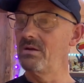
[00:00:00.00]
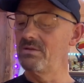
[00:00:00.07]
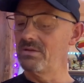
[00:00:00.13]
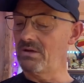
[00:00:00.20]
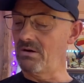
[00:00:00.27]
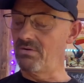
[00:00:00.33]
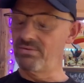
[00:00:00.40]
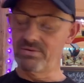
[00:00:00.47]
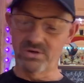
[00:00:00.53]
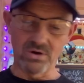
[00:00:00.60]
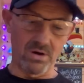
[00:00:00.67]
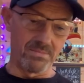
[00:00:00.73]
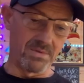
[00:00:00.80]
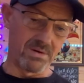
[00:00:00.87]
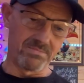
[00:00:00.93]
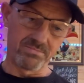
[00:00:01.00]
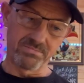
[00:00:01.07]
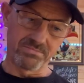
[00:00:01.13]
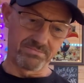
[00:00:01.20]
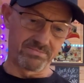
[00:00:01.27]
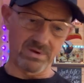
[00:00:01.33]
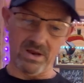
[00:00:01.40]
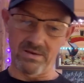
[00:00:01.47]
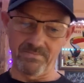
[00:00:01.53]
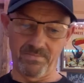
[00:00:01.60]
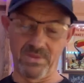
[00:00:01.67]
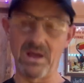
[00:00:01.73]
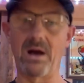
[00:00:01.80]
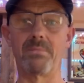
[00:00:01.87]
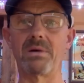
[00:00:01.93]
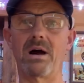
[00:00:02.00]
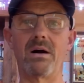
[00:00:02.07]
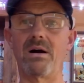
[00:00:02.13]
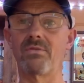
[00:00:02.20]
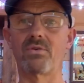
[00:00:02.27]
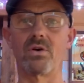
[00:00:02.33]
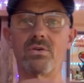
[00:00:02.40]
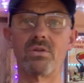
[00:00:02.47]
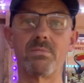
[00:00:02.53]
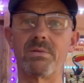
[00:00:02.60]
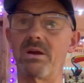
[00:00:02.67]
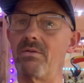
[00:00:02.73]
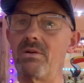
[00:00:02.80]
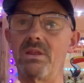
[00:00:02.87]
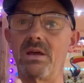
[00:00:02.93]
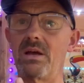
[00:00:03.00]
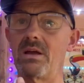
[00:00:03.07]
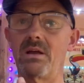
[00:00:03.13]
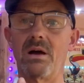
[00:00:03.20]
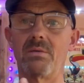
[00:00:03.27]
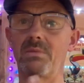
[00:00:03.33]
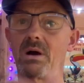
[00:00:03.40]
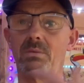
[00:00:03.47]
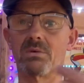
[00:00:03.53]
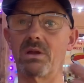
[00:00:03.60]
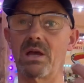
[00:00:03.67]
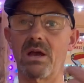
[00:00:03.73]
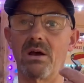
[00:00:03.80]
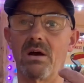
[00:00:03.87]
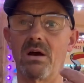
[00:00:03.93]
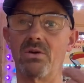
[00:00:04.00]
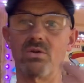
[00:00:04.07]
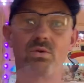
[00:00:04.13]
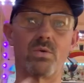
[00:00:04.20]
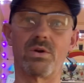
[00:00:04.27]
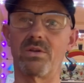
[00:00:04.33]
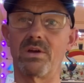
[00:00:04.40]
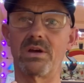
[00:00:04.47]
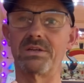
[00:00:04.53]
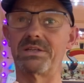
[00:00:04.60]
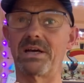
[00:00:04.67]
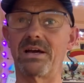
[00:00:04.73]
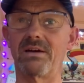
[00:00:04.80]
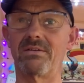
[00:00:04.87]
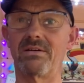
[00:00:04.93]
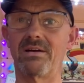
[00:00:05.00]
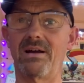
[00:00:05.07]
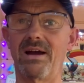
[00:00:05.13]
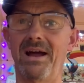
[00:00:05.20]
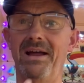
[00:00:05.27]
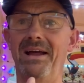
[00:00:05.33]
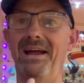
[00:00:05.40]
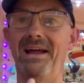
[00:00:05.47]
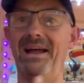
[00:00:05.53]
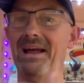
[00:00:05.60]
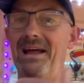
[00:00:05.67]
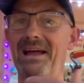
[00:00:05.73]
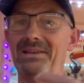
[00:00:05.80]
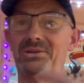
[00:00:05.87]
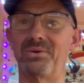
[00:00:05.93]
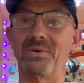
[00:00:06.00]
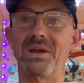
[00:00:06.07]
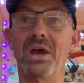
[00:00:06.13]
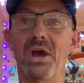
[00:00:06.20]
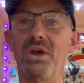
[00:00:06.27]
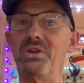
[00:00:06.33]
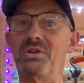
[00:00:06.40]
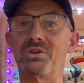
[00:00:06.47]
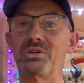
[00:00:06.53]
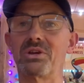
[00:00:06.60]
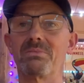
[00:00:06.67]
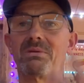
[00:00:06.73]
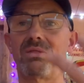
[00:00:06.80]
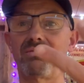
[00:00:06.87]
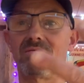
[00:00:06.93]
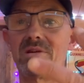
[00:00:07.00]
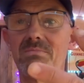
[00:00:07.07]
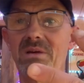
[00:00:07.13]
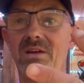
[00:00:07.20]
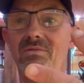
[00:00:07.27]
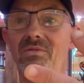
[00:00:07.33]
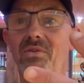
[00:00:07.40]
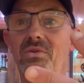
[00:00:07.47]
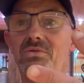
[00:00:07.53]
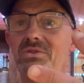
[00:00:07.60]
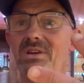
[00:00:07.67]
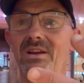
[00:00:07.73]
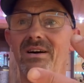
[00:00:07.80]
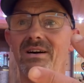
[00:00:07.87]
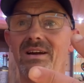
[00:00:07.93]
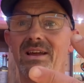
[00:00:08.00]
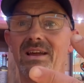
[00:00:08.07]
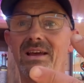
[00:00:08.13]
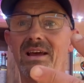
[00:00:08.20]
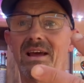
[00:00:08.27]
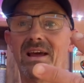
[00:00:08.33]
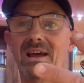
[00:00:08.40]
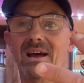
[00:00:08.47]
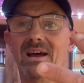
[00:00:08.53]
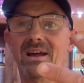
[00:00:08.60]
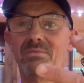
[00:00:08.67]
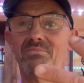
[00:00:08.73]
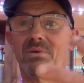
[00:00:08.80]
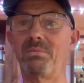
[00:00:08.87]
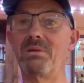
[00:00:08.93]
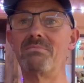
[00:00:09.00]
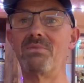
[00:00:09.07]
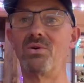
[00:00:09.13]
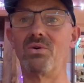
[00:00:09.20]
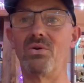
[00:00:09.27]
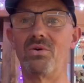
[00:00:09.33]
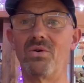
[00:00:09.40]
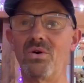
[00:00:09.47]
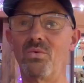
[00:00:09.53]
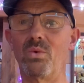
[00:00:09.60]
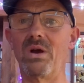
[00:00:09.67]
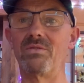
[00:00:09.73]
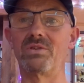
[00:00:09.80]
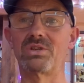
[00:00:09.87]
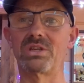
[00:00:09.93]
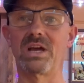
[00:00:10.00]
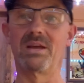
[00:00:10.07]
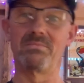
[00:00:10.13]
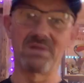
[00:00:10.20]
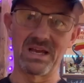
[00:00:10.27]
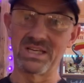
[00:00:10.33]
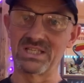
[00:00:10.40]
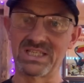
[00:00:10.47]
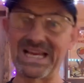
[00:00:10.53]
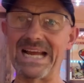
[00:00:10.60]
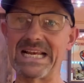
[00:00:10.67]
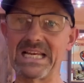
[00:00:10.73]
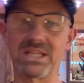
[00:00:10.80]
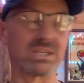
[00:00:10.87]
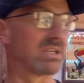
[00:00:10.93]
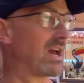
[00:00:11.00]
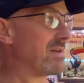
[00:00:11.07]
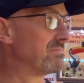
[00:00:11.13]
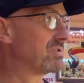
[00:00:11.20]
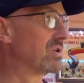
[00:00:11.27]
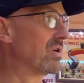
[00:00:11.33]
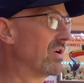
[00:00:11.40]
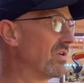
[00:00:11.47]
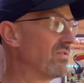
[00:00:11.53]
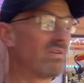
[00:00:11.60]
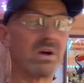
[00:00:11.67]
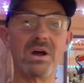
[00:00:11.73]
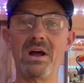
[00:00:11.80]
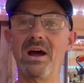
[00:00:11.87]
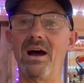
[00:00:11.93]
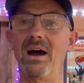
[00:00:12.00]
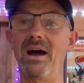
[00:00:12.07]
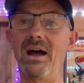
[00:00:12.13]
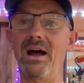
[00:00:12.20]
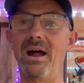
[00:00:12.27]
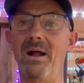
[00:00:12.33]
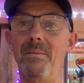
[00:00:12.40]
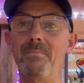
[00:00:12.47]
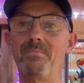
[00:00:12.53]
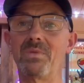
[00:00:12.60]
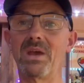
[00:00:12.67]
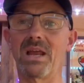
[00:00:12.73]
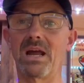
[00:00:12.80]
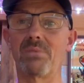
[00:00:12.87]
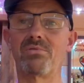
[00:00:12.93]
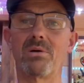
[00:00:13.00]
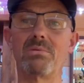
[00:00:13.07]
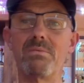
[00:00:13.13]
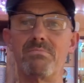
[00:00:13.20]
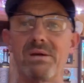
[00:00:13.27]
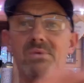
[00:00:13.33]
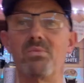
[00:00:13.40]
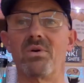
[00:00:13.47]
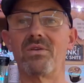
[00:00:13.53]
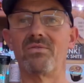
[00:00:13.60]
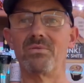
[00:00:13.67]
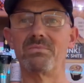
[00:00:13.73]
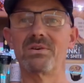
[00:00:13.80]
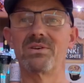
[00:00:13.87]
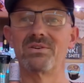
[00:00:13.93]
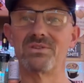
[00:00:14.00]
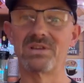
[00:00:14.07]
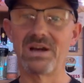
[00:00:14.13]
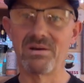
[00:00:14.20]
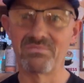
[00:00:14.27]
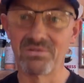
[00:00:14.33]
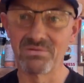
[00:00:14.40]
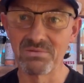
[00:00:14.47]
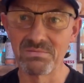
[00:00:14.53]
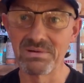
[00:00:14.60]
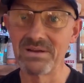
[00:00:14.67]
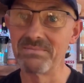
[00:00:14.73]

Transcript: oh God, I've got another beer in there. I'm going to get another one of those out and do it. There's going to be 3 beer reviews tonight. Probably more wearing exactly the same stuff. And I'll probably bin one of them because I'll probably be a